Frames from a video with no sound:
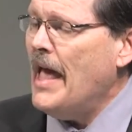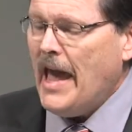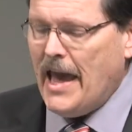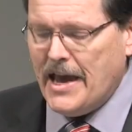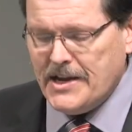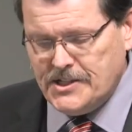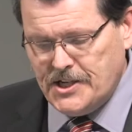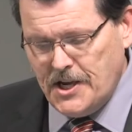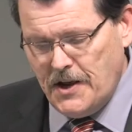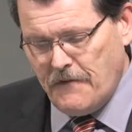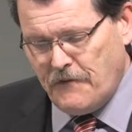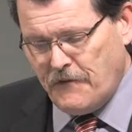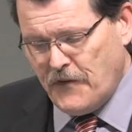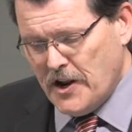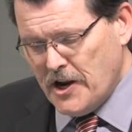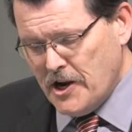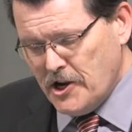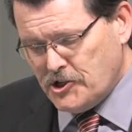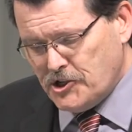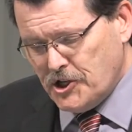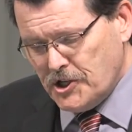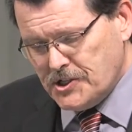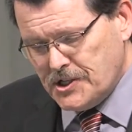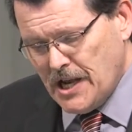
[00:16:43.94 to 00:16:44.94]
as he
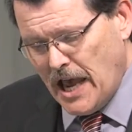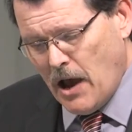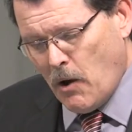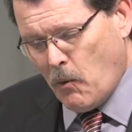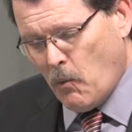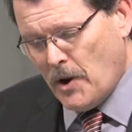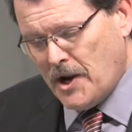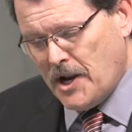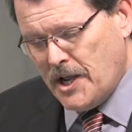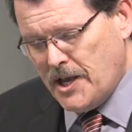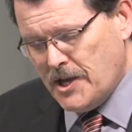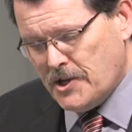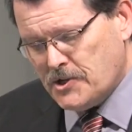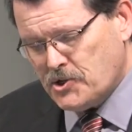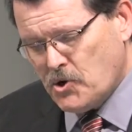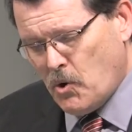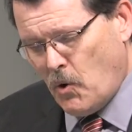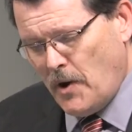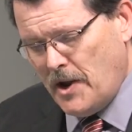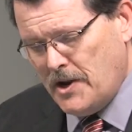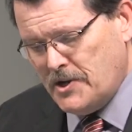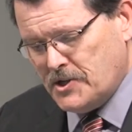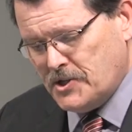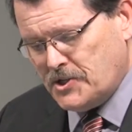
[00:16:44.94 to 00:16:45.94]
finishes out what he is
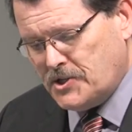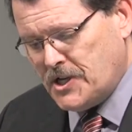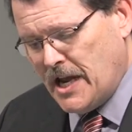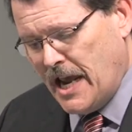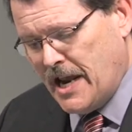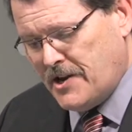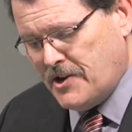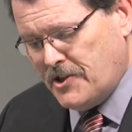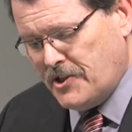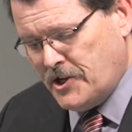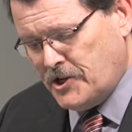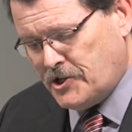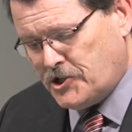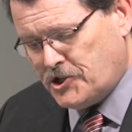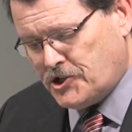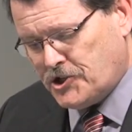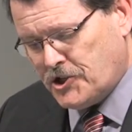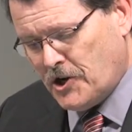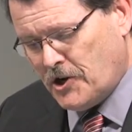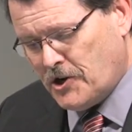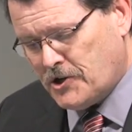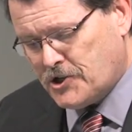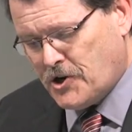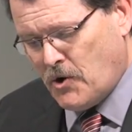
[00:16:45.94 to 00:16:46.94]
going to say to this
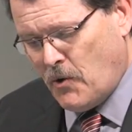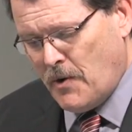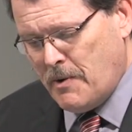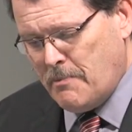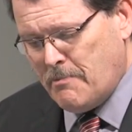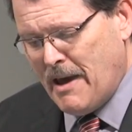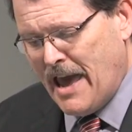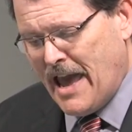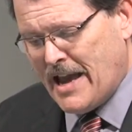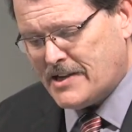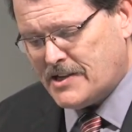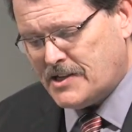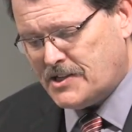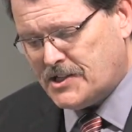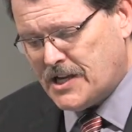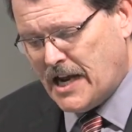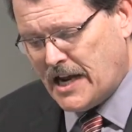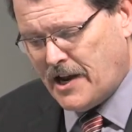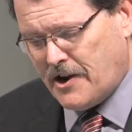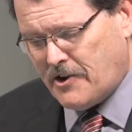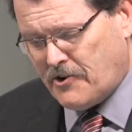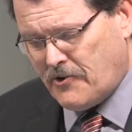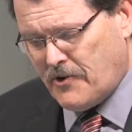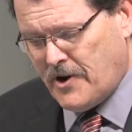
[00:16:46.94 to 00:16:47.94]
church, going back to
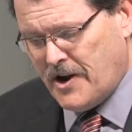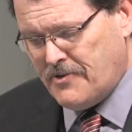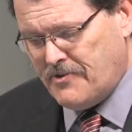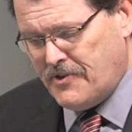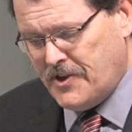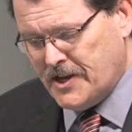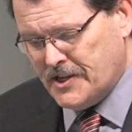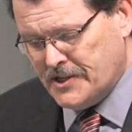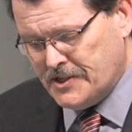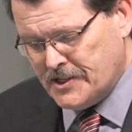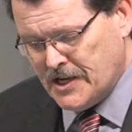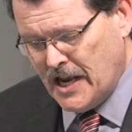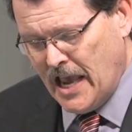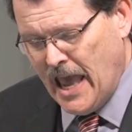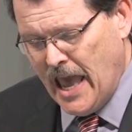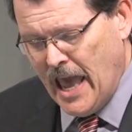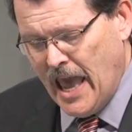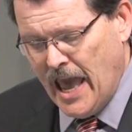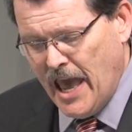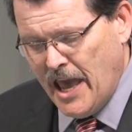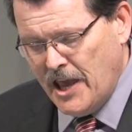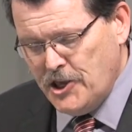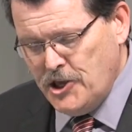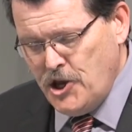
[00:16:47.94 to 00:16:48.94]
Second Corinthians,
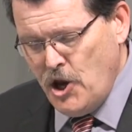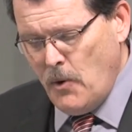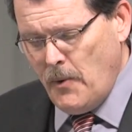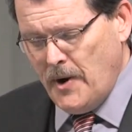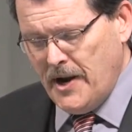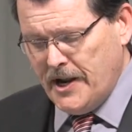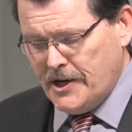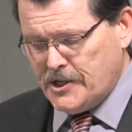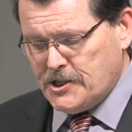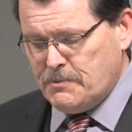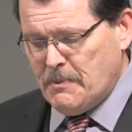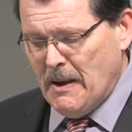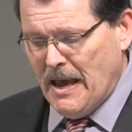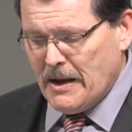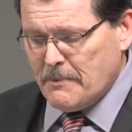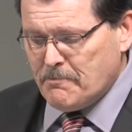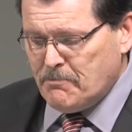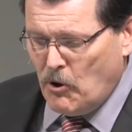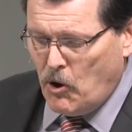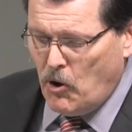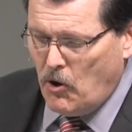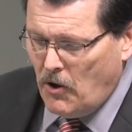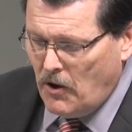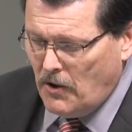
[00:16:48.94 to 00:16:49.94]
you would
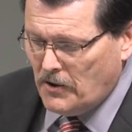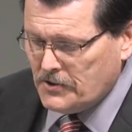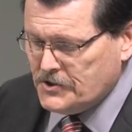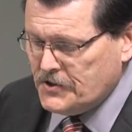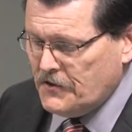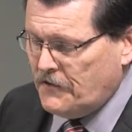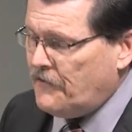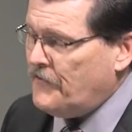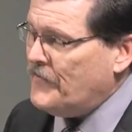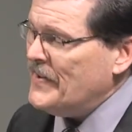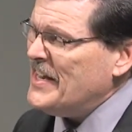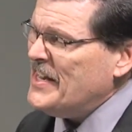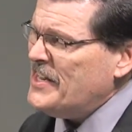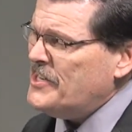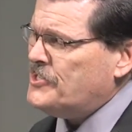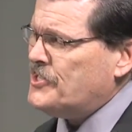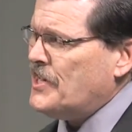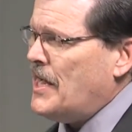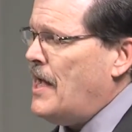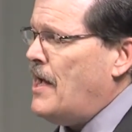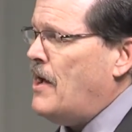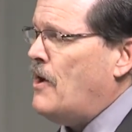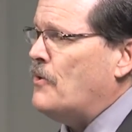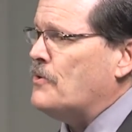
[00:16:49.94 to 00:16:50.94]
expect Paul to finish
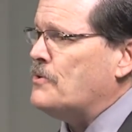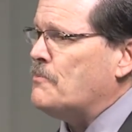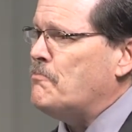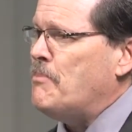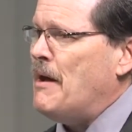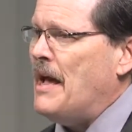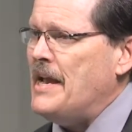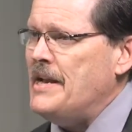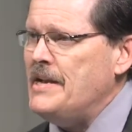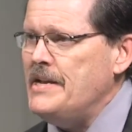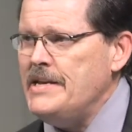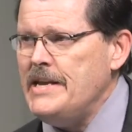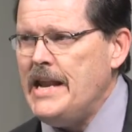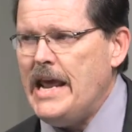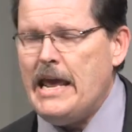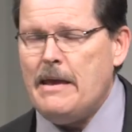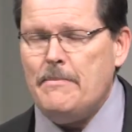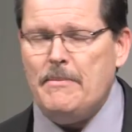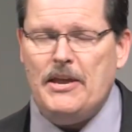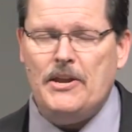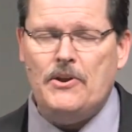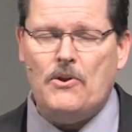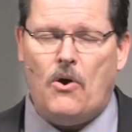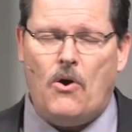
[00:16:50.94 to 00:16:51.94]
out by
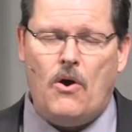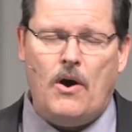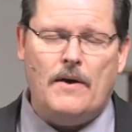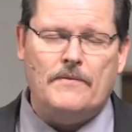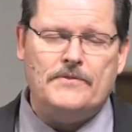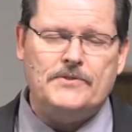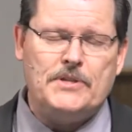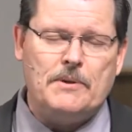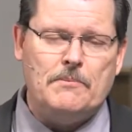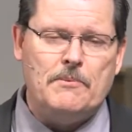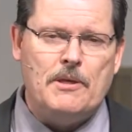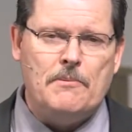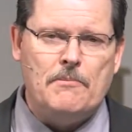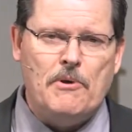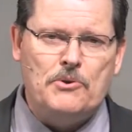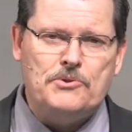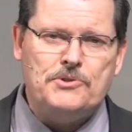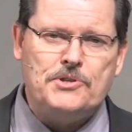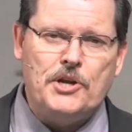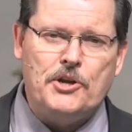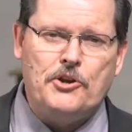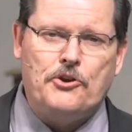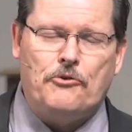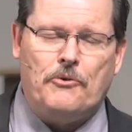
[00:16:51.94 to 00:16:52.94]
naming off some of the
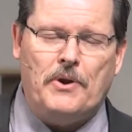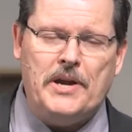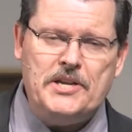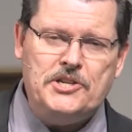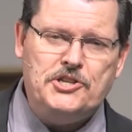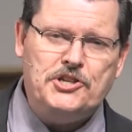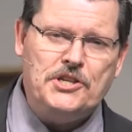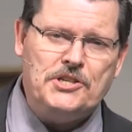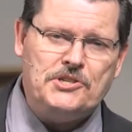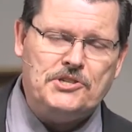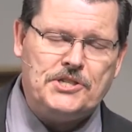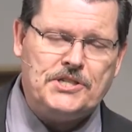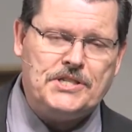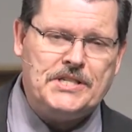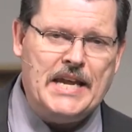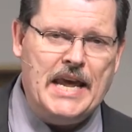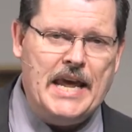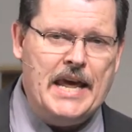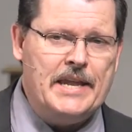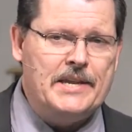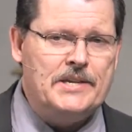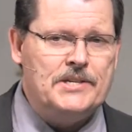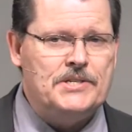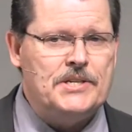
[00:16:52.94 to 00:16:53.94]
most egregious
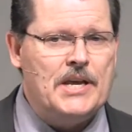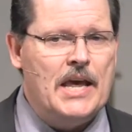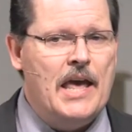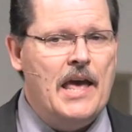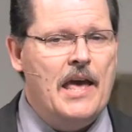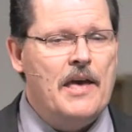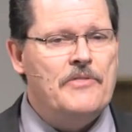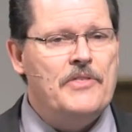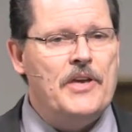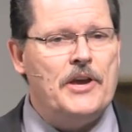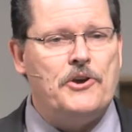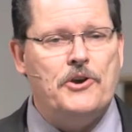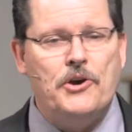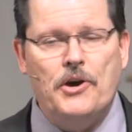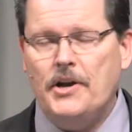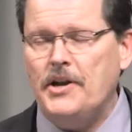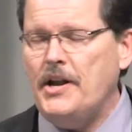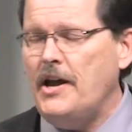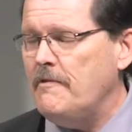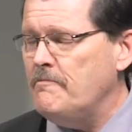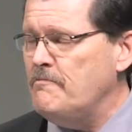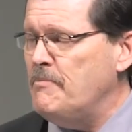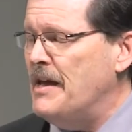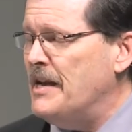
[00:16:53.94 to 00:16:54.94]
sins that
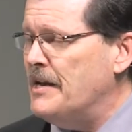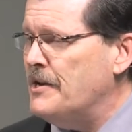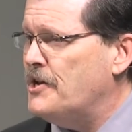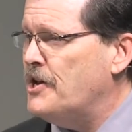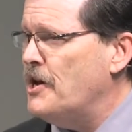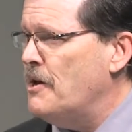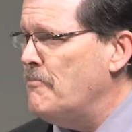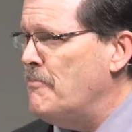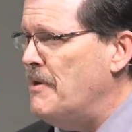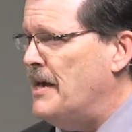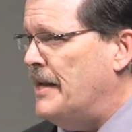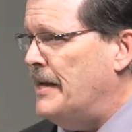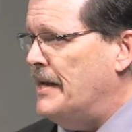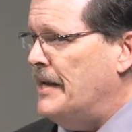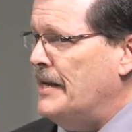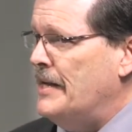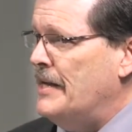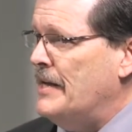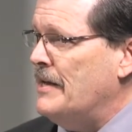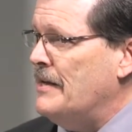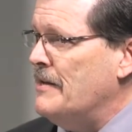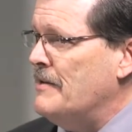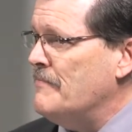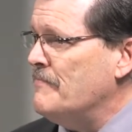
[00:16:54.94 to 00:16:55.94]
could have been
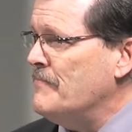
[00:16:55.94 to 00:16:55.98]
committed.